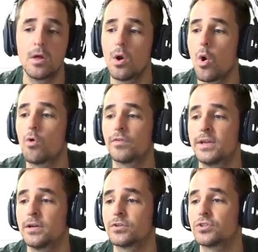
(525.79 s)
over
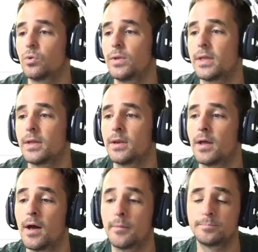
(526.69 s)
here so we can
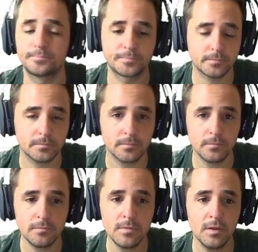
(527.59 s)
uh,
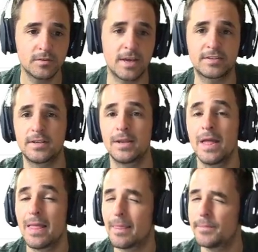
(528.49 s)
test it.
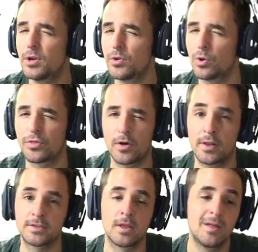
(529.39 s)
Let me know your
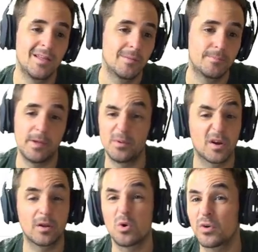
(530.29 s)
thoughts people are
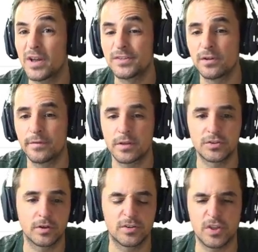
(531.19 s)
going to go crazy over this.
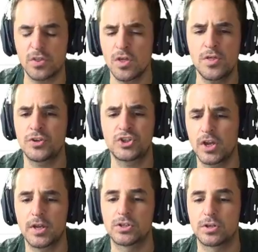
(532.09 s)
They're going to say, this
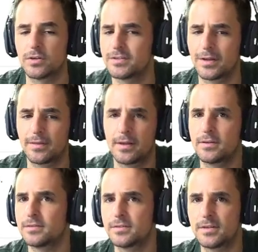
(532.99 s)
changed. And it's like, that
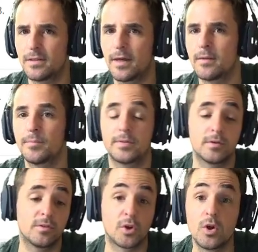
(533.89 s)
doesn't say that.
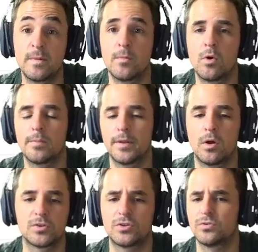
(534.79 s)
But there could be more, but
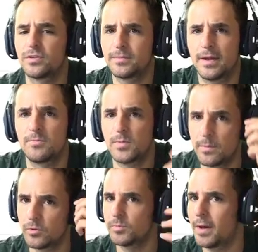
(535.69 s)
also sometimes
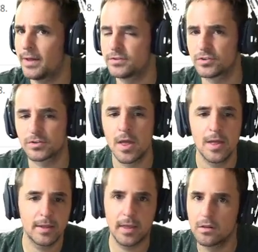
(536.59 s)
people's minds just
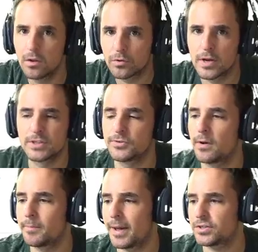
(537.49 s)
get a little crazy
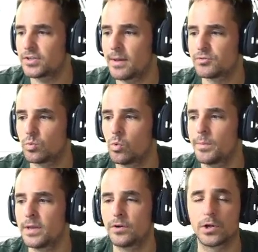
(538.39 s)
around patch time. So we'll
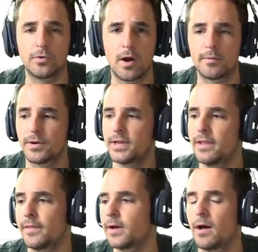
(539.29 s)
be here to corroborate
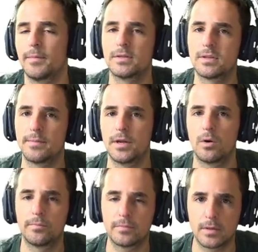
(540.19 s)
in the comments. Let me know.
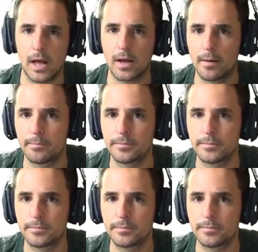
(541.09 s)
Lock up.